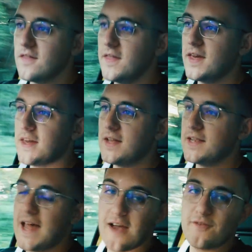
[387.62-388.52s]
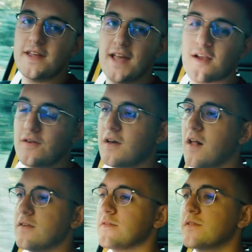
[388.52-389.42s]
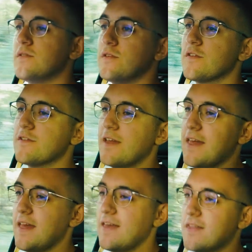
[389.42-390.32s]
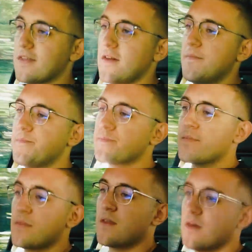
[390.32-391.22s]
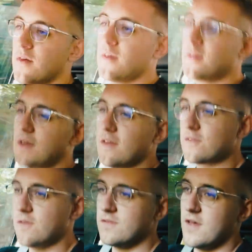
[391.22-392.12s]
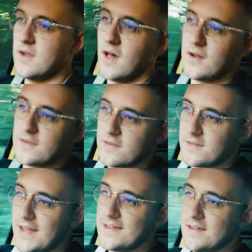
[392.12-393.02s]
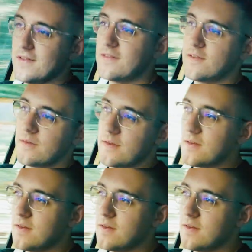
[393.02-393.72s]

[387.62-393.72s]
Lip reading: leery yellow colour, of course, it's got a certain understatedness to it.